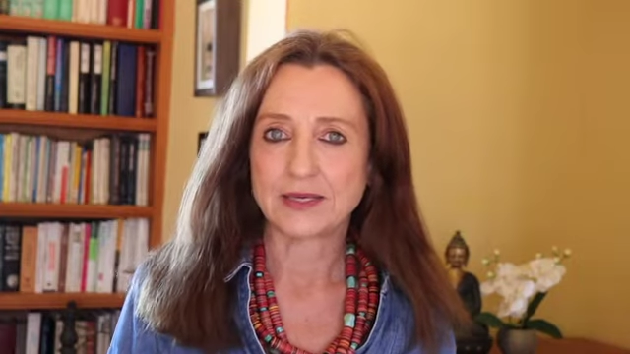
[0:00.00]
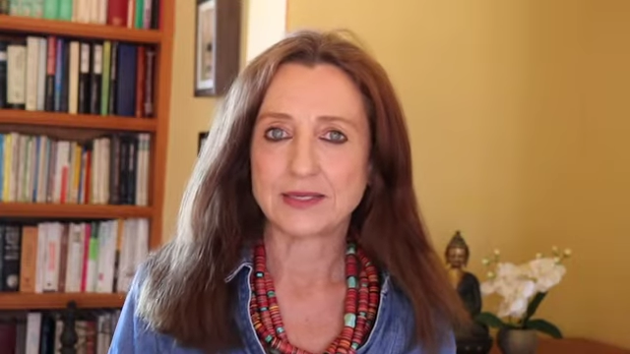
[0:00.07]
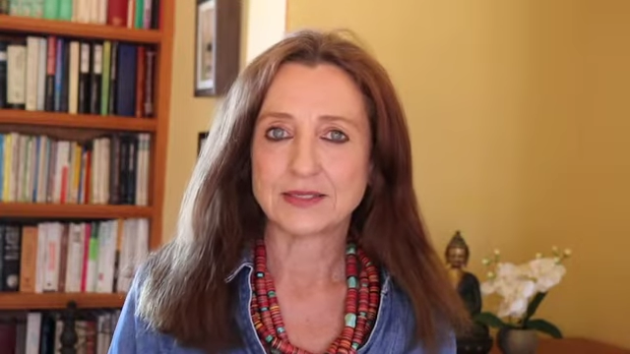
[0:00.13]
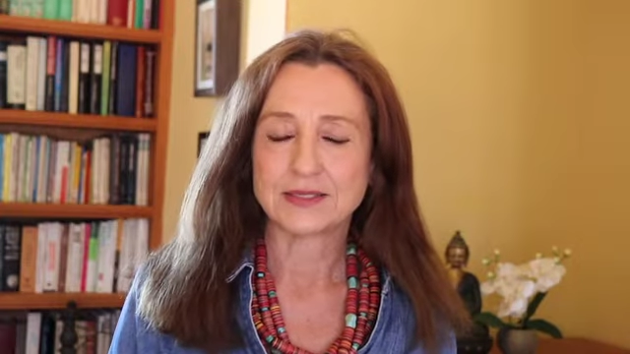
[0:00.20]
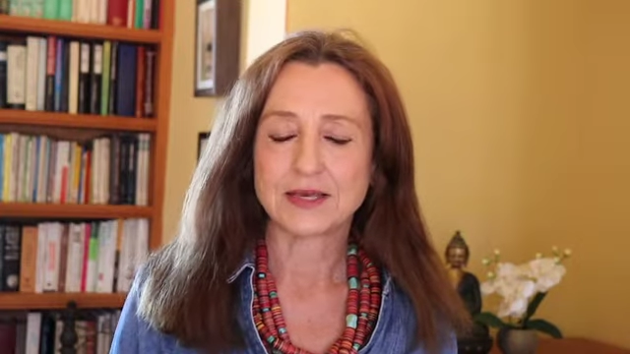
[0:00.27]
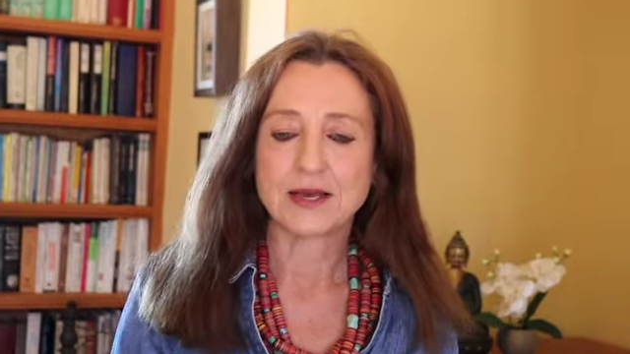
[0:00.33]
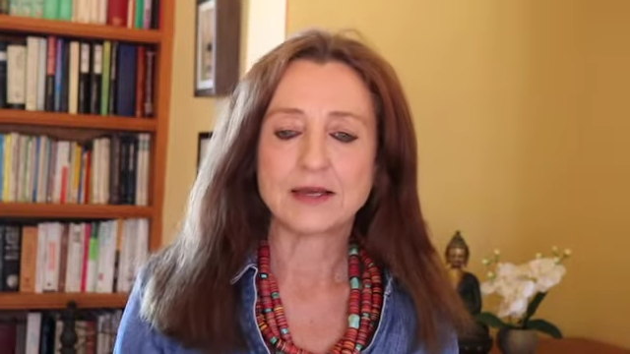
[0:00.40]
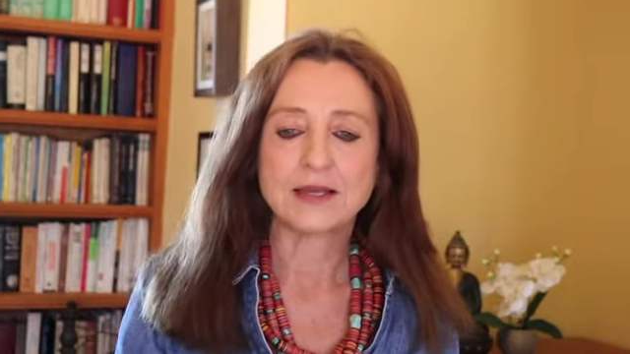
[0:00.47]

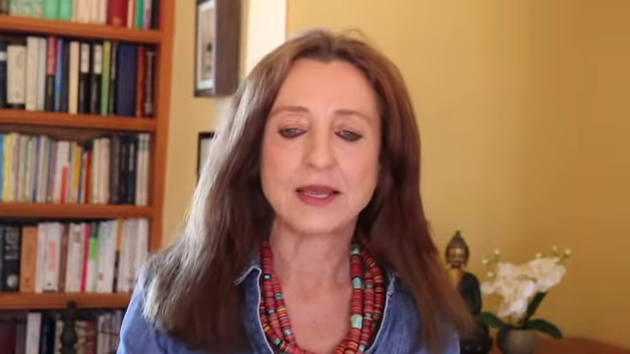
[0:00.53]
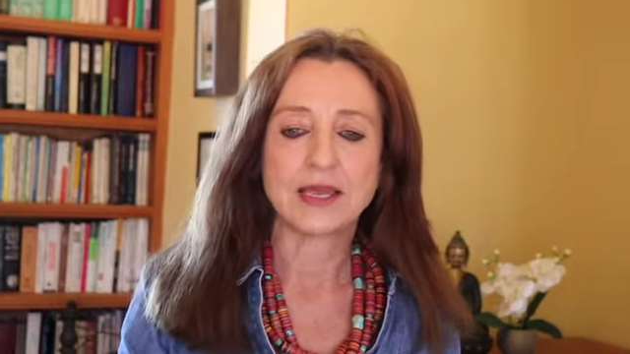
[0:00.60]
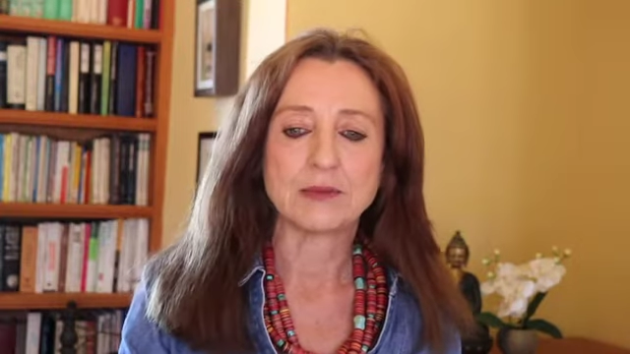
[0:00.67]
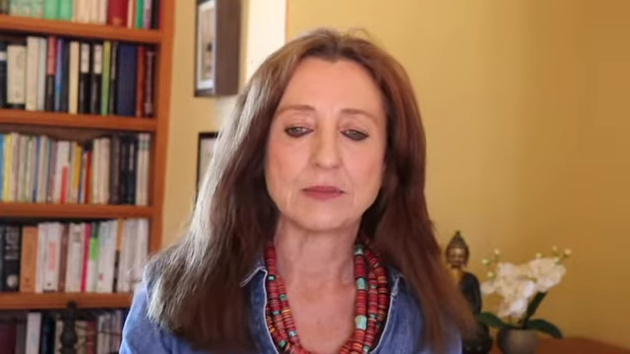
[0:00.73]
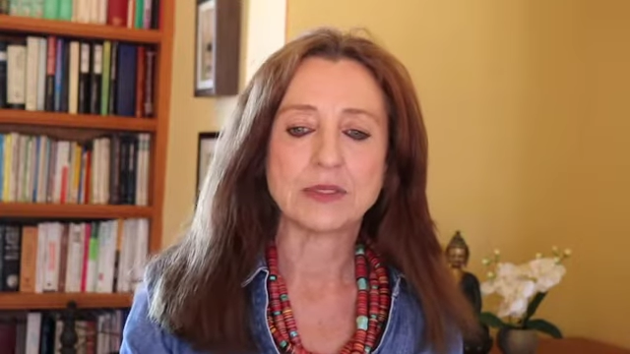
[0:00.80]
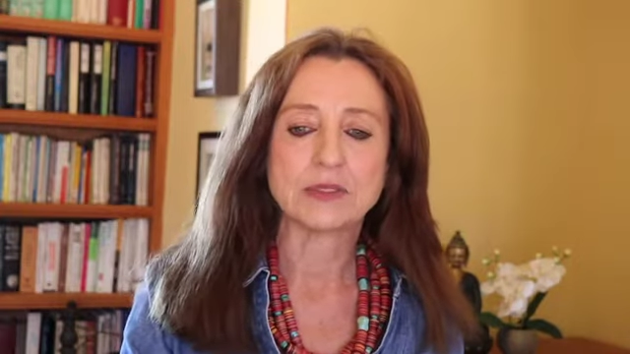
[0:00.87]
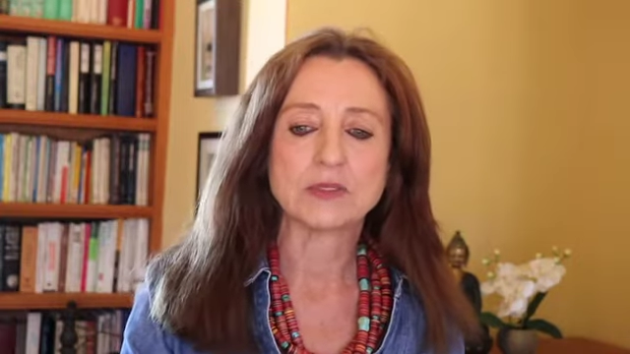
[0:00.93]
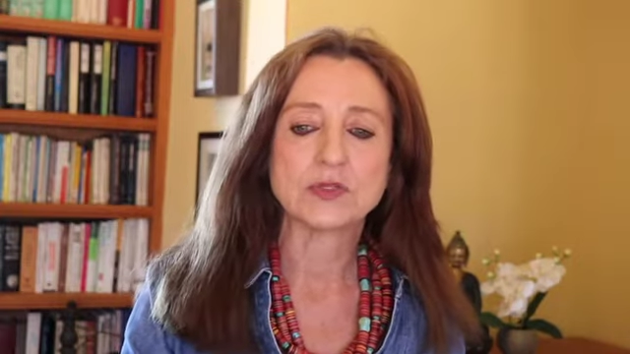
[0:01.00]
is
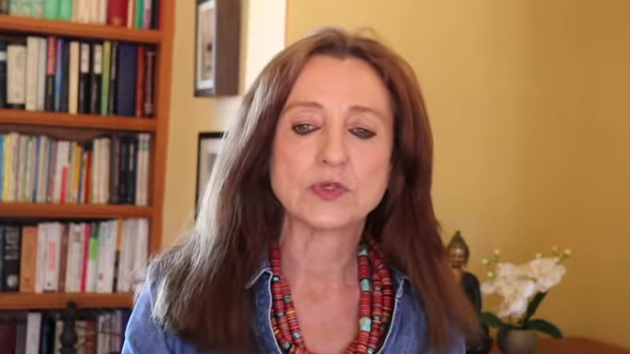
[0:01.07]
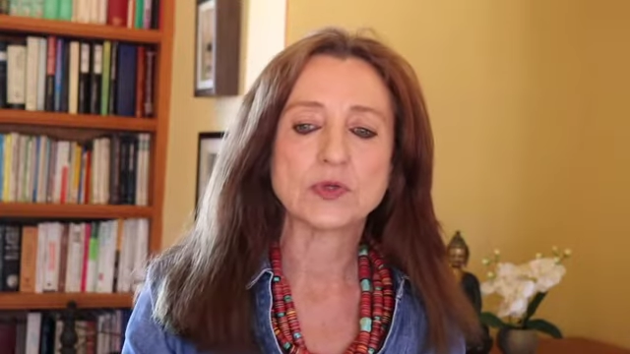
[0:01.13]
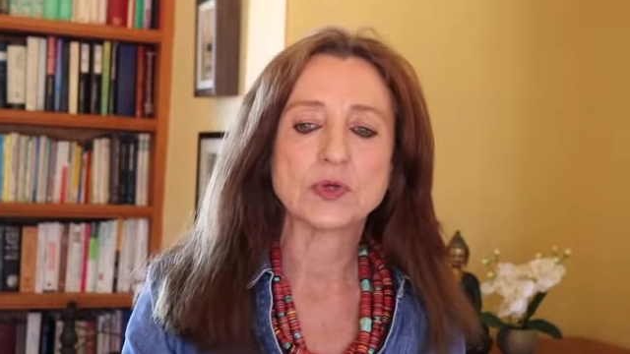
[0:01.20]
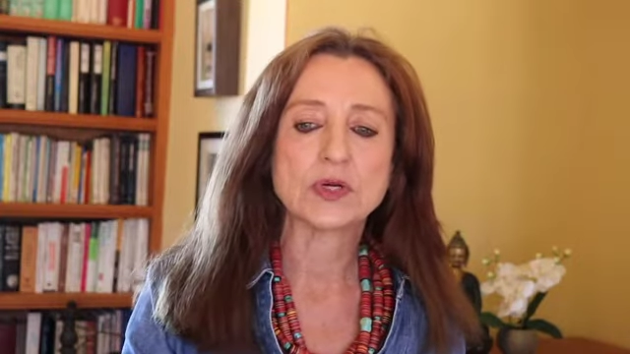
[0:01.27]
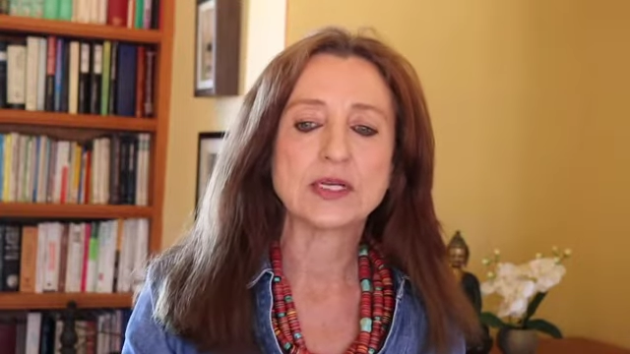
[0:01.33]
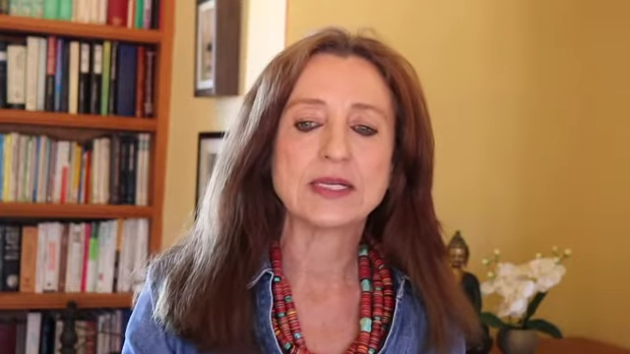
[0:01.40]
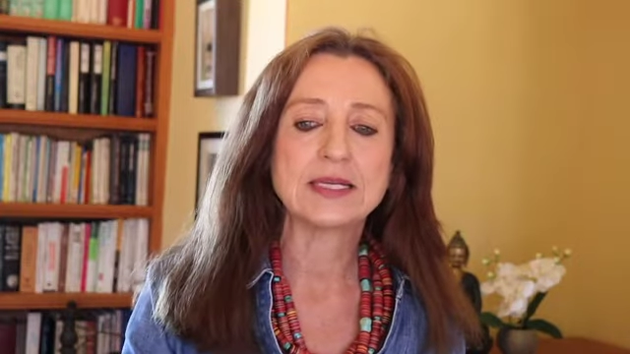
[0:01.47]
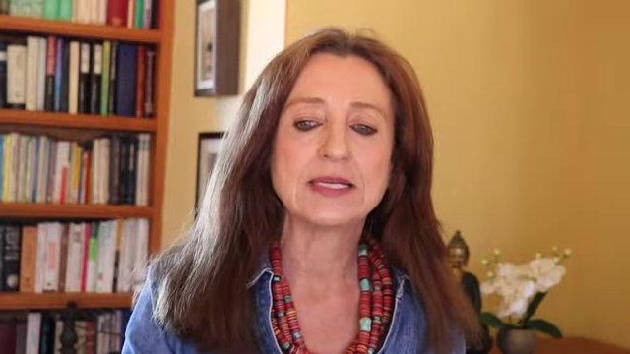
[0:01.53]
unable to
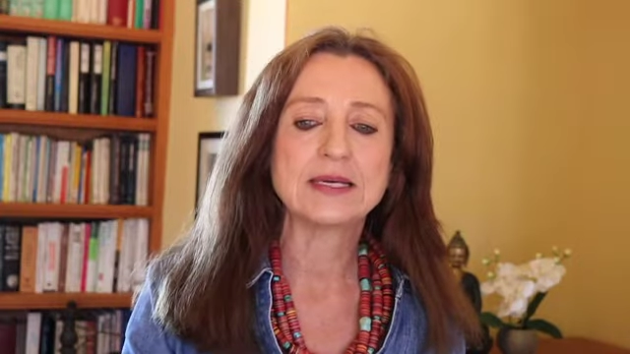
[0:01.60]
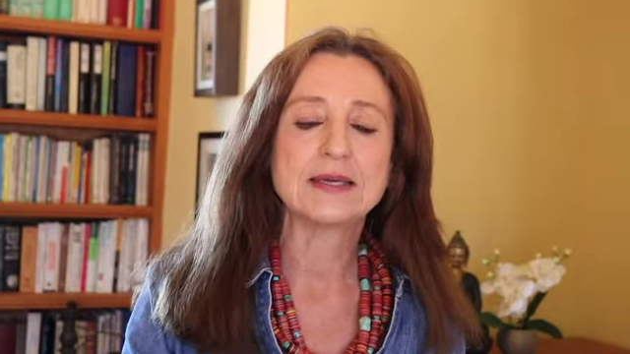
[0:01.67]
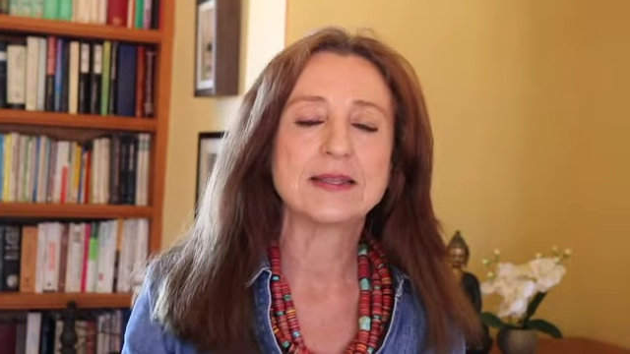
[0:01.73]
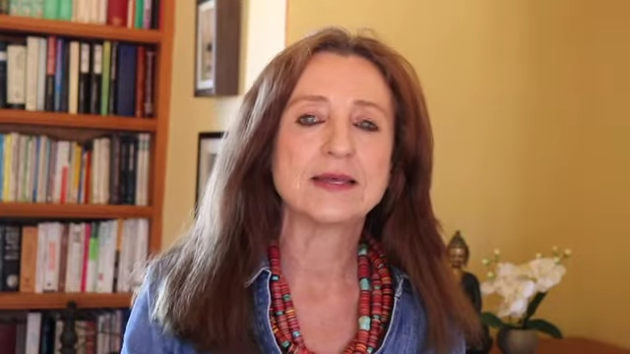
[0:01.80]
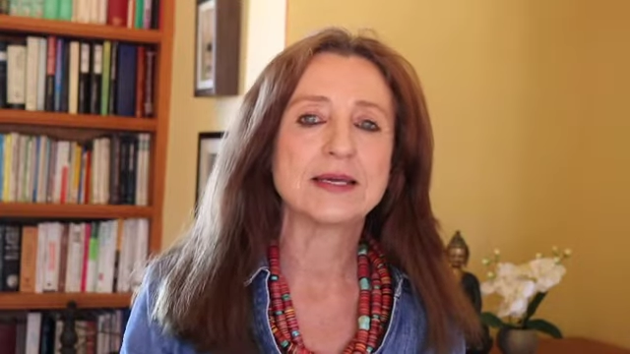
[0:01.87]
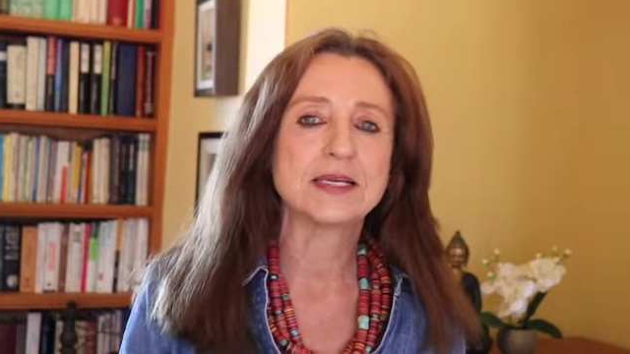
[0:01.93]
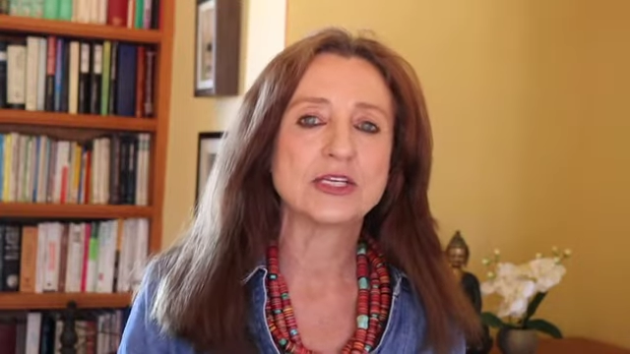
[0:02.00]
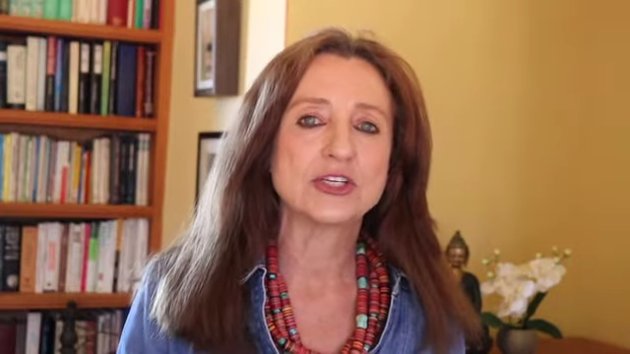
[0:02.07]
clear
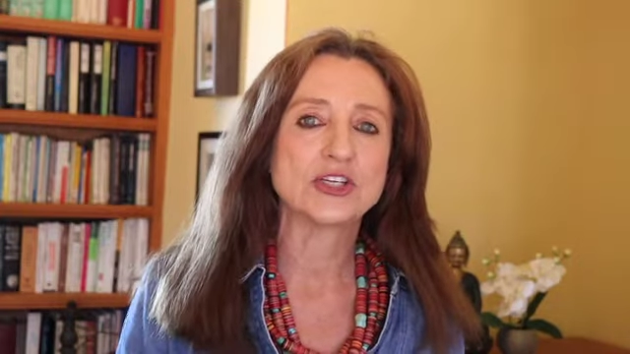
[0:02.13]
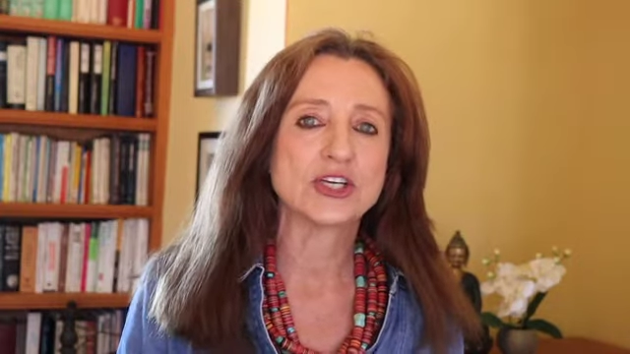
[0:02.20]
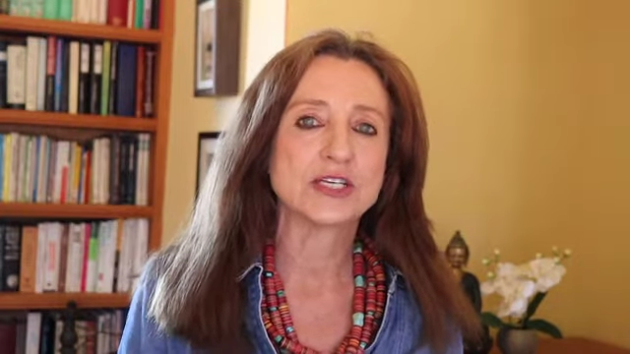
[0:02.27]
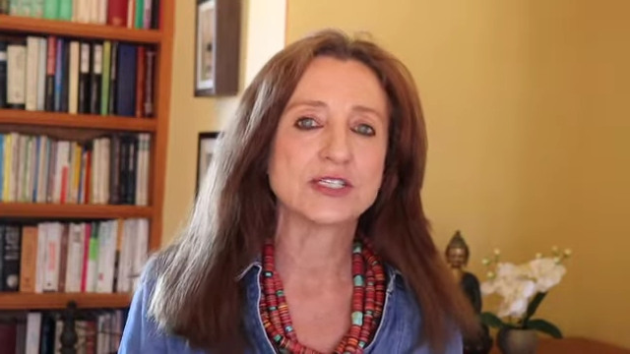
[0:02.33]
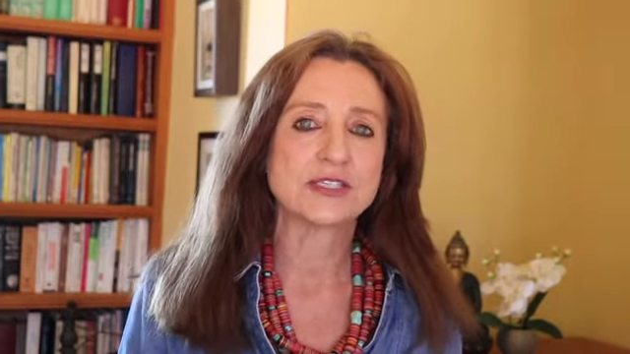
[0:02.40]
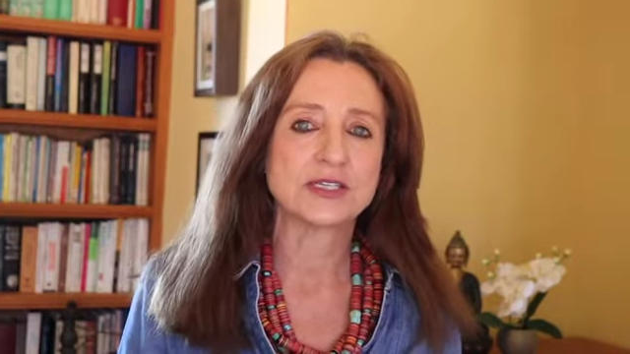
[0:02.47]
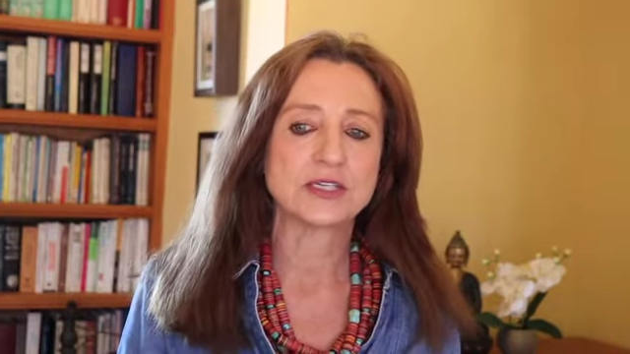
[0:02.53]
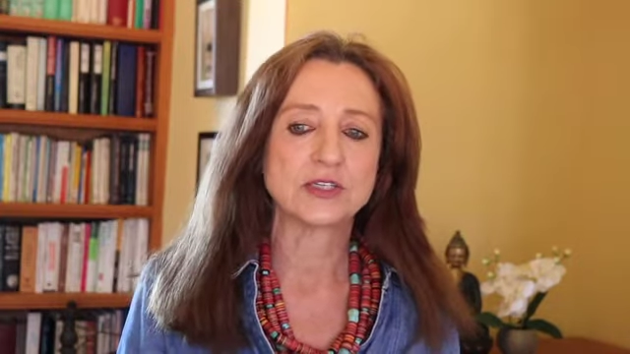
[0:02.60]
the
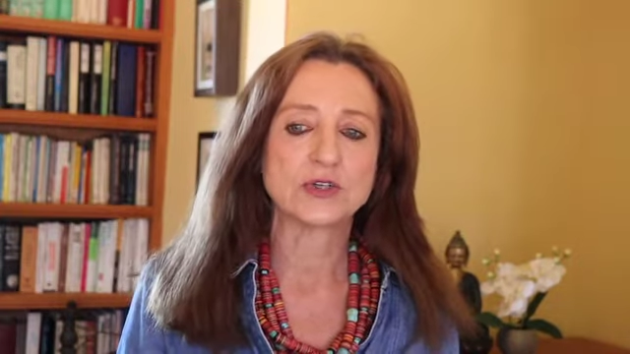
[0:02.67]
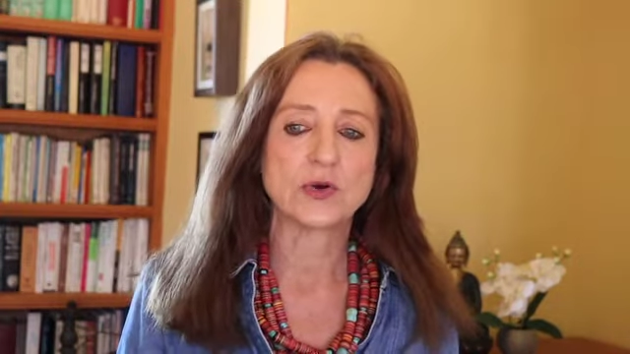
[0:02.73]
ingested